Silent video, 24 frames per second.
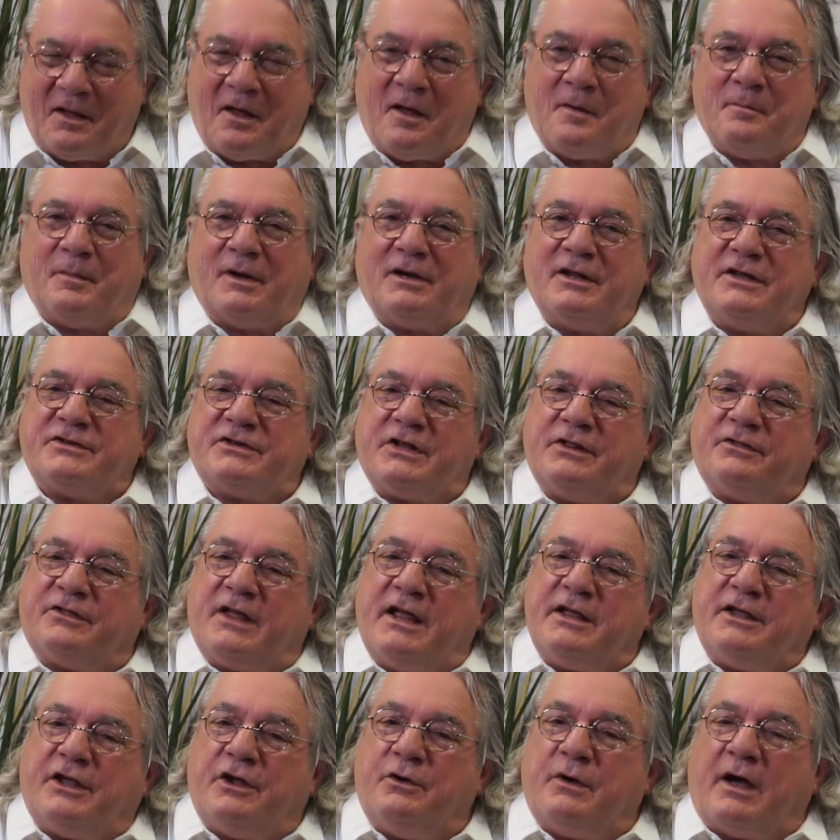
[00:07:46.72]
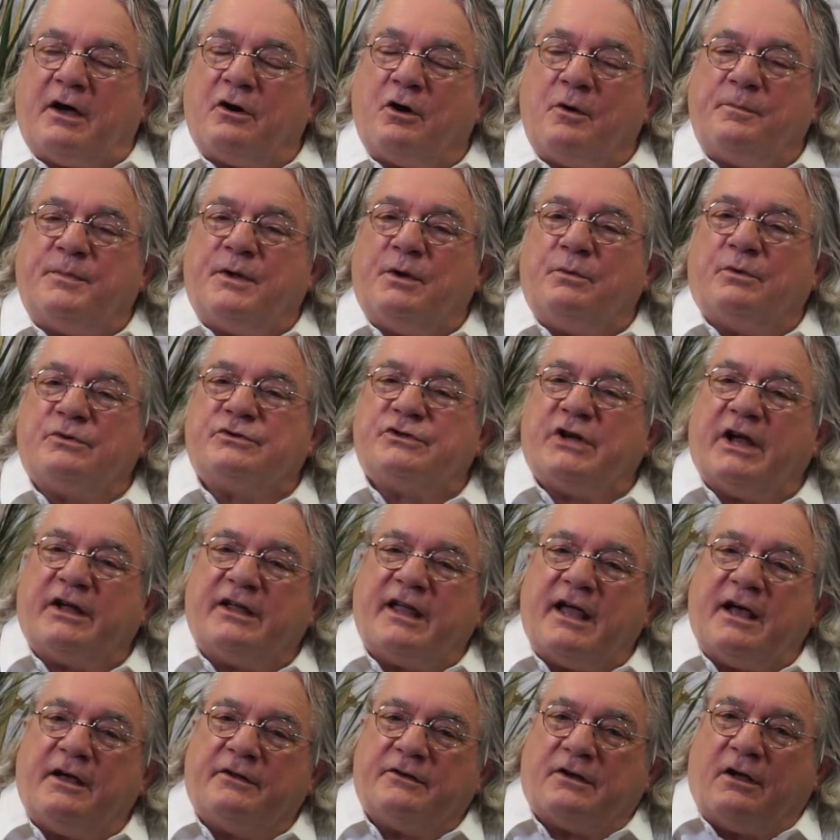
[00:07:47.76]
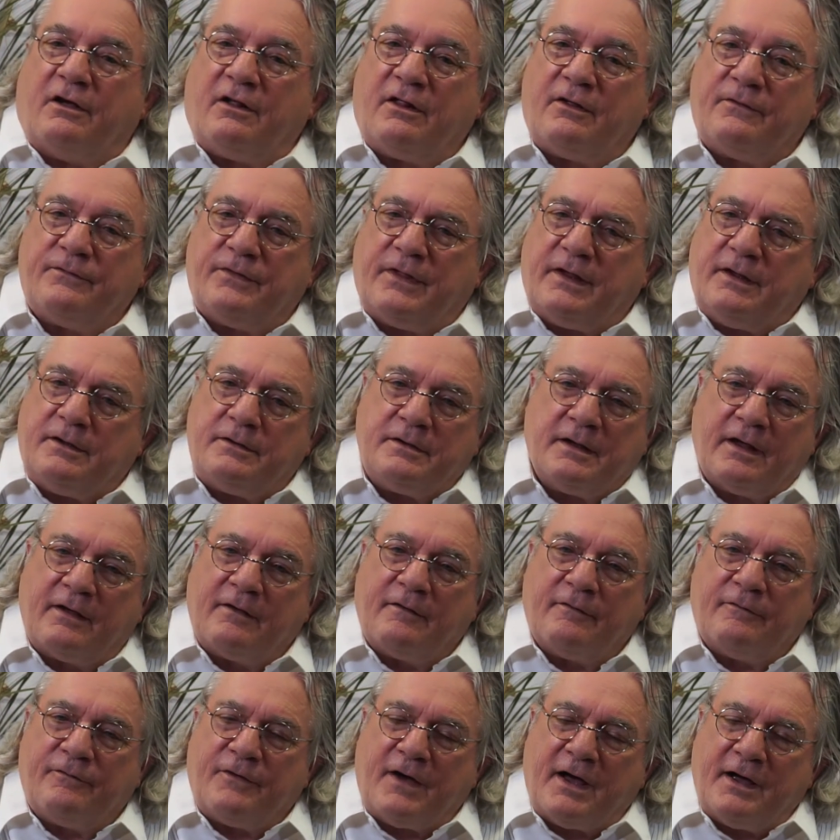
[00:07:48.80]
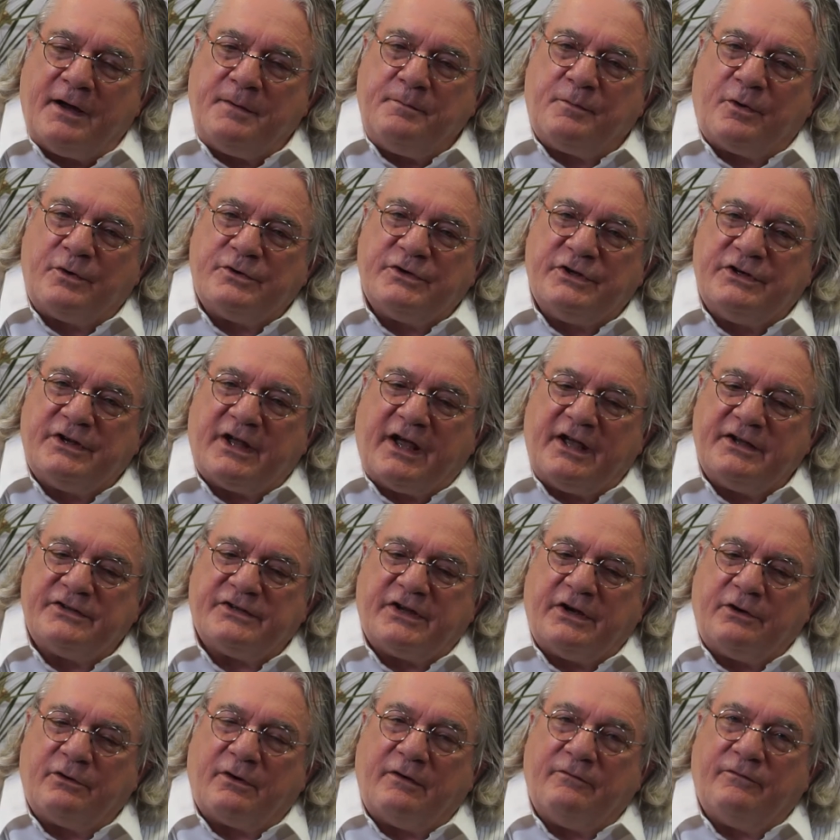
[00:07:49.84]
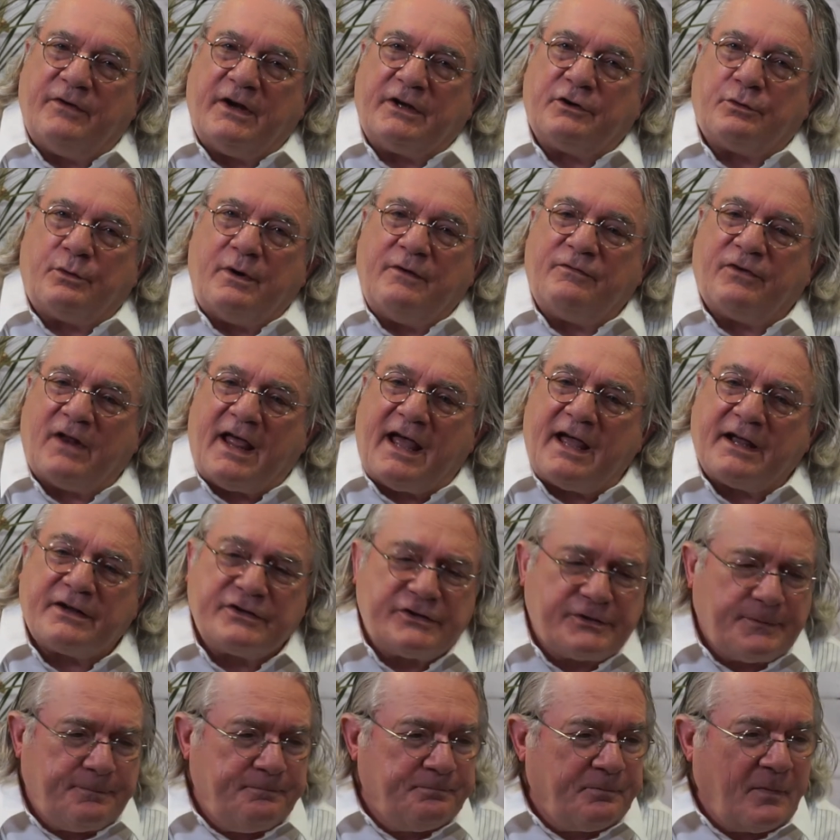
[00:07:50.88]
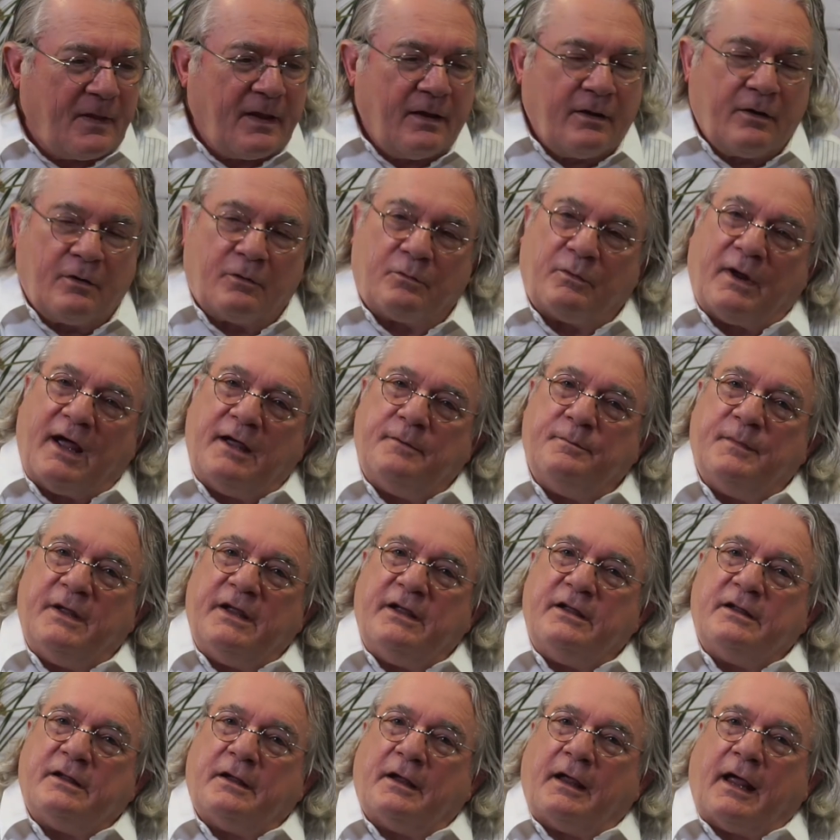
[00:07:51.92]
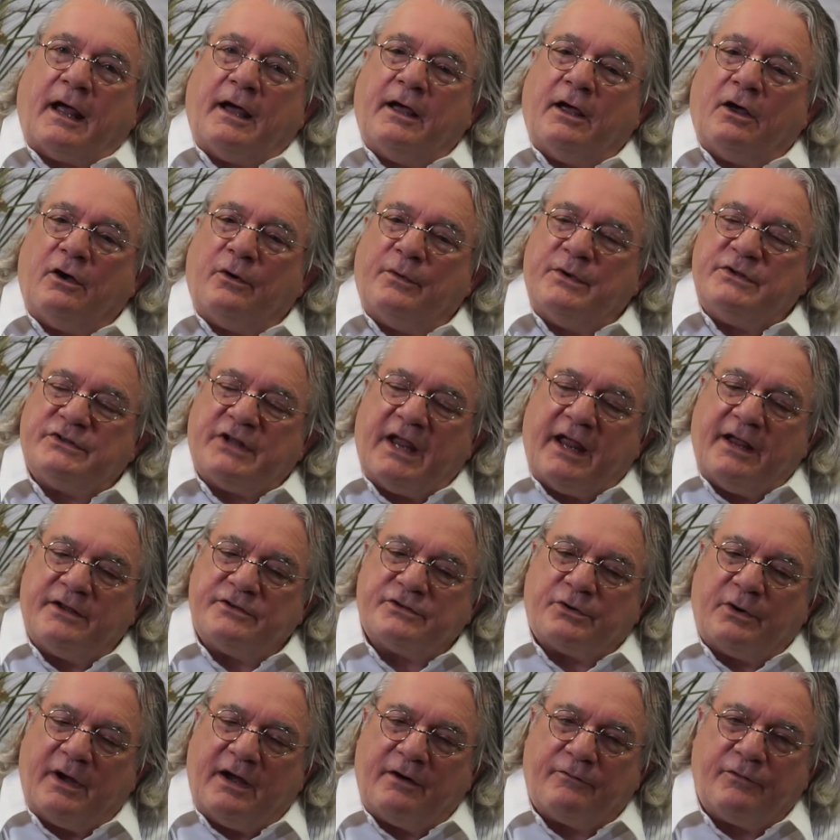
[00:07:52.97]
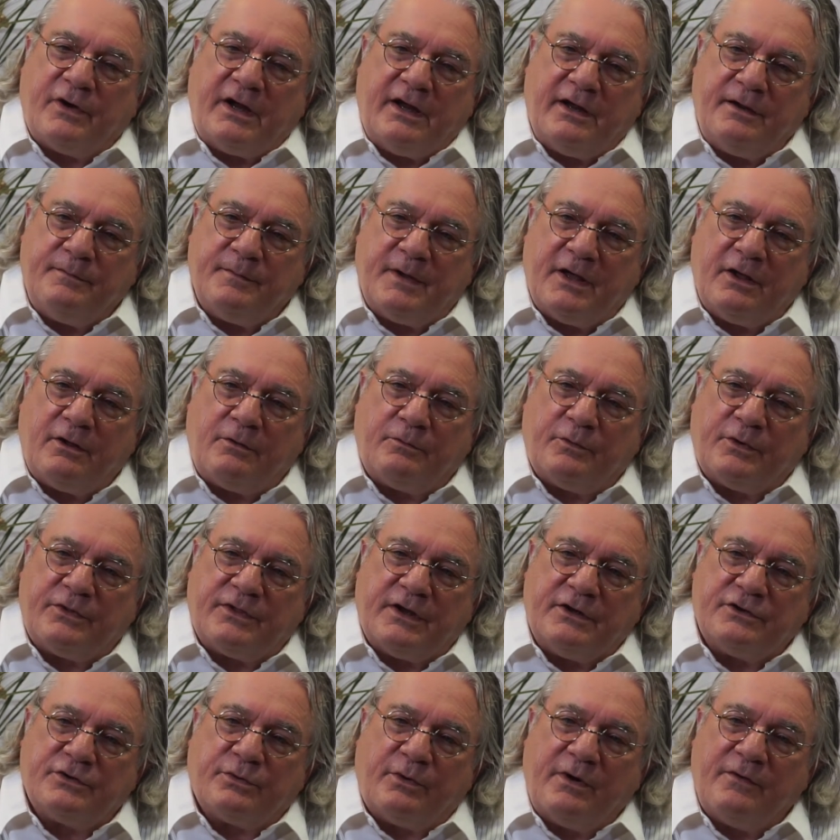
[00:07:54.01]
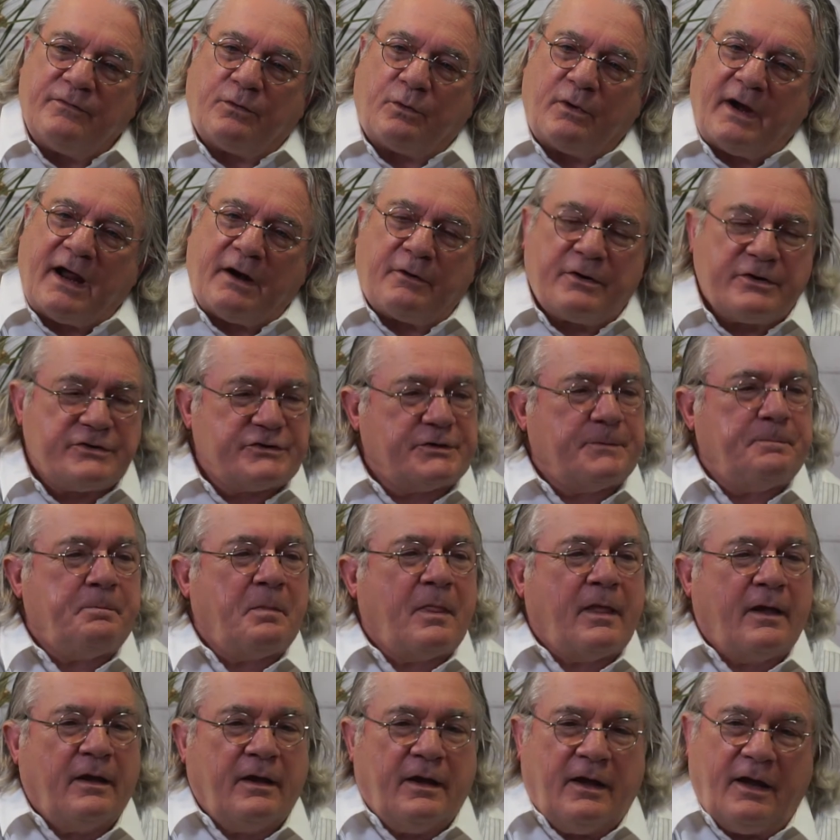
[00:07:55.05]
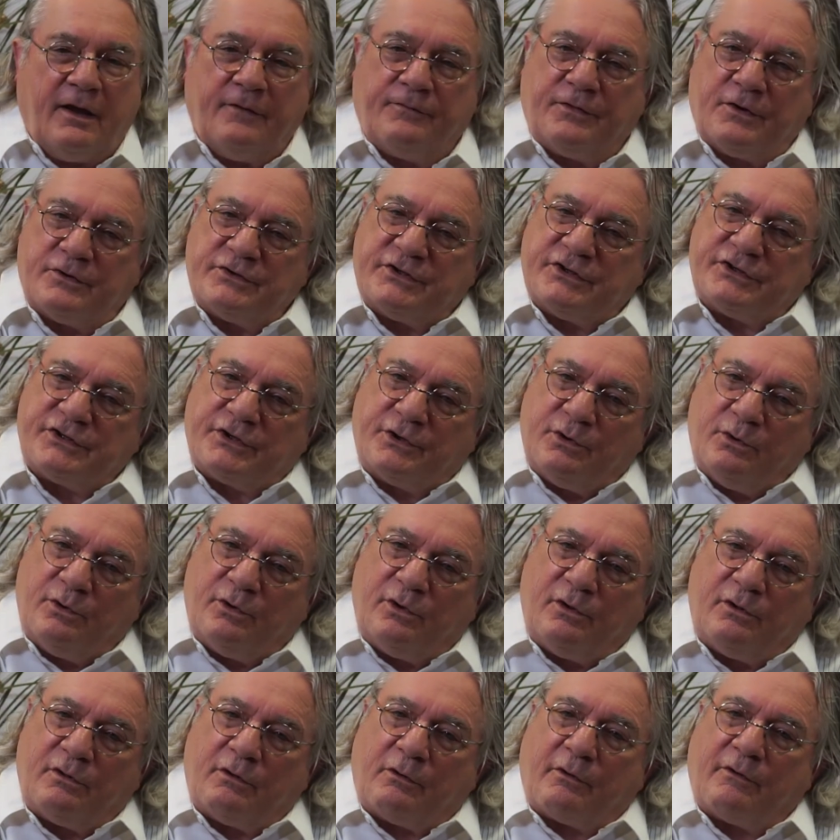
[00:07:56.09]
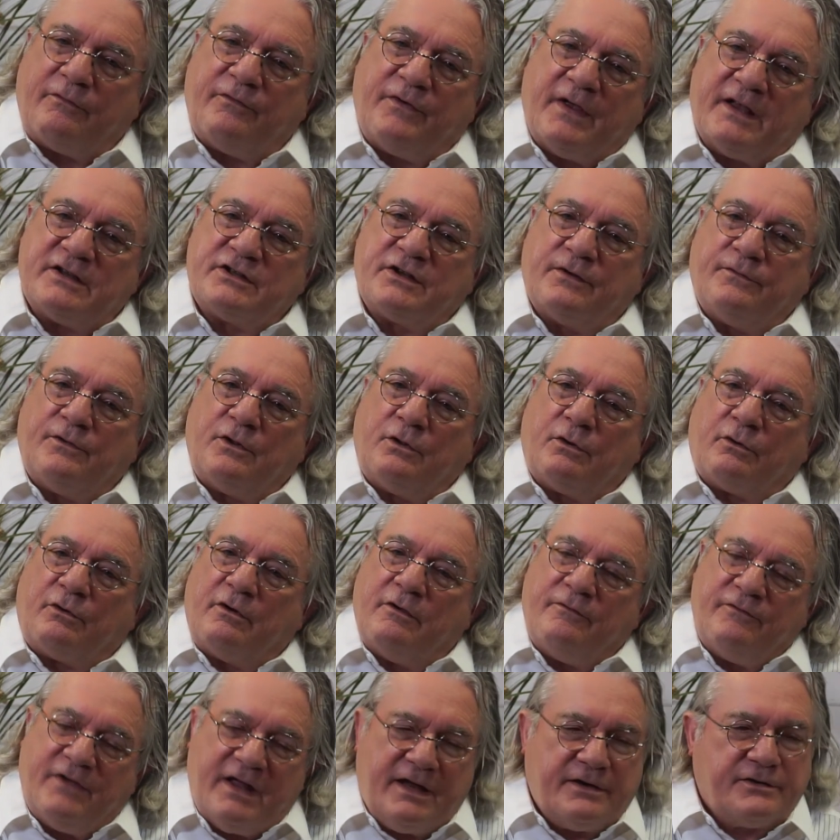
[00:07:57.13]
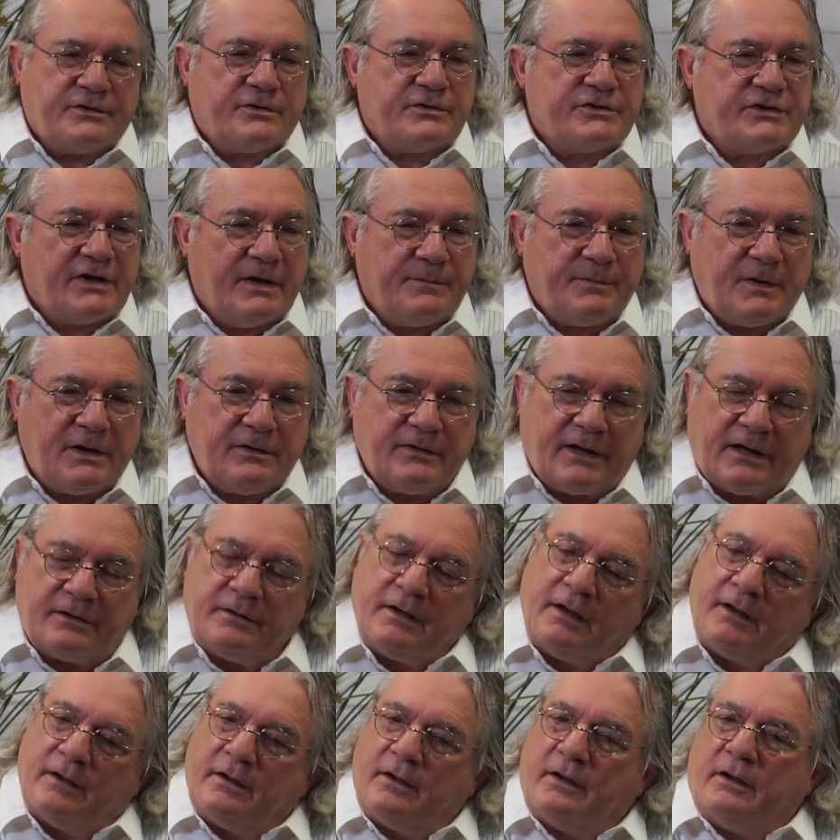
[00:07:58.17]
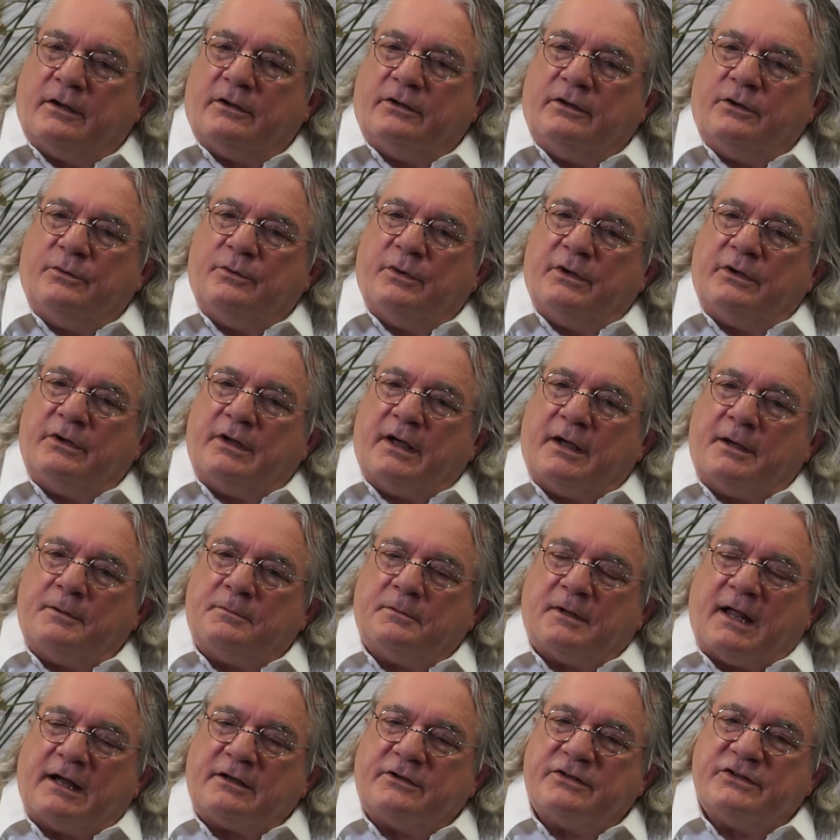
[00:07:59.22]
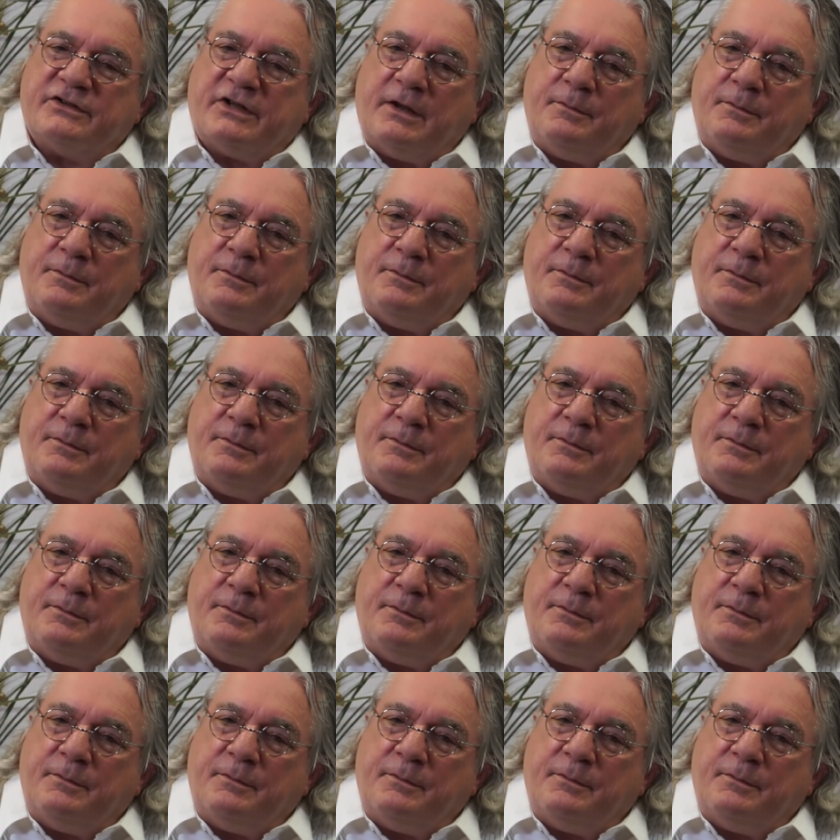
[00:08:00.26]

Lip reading: But listen, thank you. I hope you will check out all of the fine merchandise here at Victory Flags. Write me. I always answer every email within 24 hours. If there's a school or a festival or event or something that you would like to see